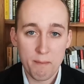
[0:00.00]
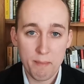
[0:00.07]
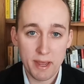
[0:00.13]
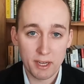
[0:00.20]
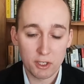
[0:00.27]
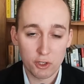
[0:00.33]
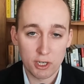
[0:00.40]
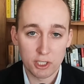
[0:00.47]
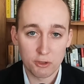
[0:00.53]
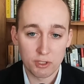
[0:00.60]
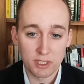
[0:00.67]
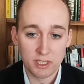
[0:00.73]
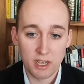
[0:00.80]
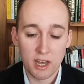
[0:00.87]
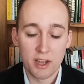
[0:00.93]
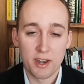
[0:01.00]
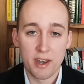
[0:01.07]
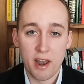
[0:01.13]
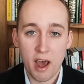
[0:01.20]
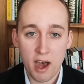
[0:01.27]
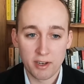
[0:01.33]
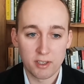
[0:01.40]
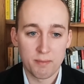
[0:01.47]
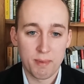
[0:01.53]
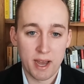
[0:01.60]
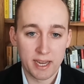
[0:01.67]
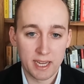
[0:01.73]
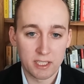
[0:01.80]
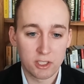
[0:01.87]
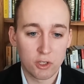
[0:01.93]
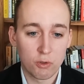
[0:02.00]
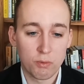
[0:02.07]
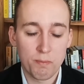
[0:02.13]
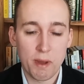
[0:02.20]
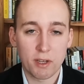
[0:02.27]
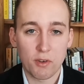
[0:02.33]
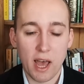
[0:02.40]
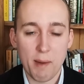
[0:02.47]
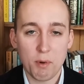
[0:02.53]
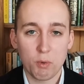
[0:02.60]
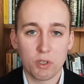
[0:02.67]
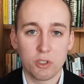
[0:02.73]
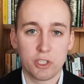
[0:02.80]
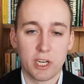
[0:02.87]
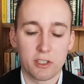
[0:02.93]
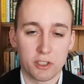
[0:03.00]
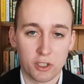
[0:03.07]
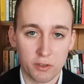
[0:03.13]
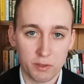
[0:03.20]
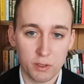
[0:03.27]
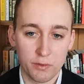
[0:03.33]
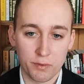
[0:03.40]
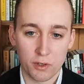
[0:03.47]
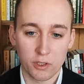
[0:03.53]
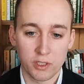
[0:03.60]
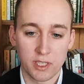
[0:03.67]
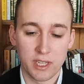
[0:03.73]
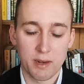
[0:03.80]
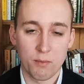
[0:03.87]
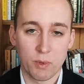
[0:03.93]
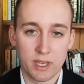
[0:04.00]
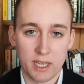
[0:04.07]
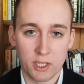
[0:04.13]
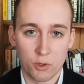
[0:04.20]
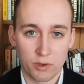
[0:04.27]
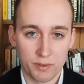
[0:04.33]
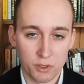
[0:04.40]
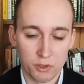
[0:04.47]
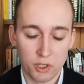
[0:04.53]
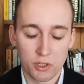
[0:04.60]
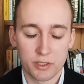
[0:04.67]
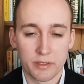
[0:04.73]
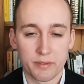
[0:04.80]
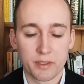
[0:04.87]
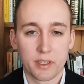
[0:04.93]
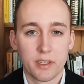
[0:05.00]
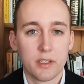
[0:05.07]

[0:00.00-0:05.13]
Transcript: make treasuries uh, not a buy yet. So, Michael, how about you share your view first, and then we get your view, Joseph.